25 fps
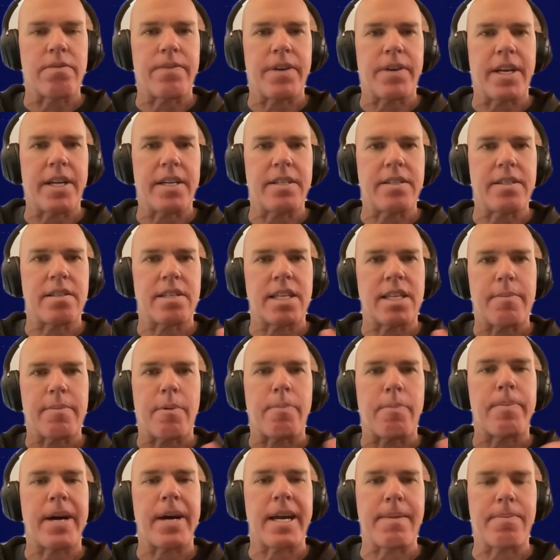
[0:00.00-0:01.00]
phase to set up
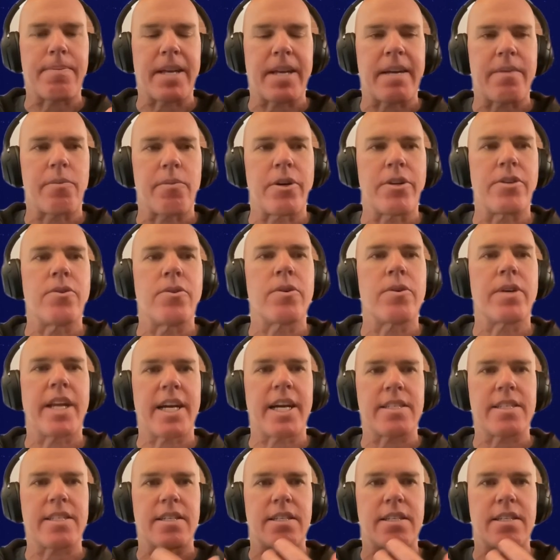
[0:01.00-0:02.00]
a pipeline where you can
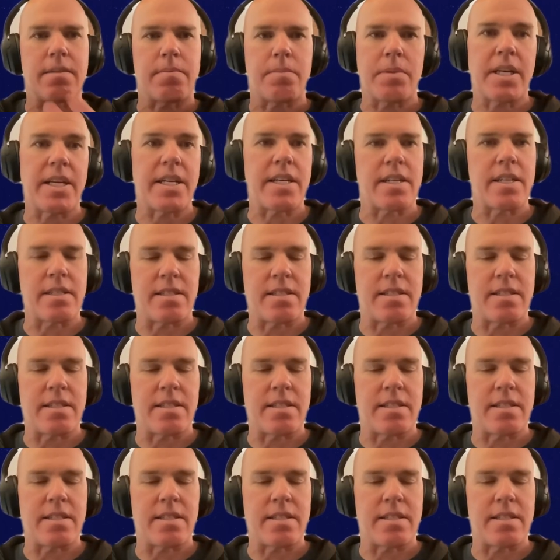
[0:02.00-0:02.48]
actually submit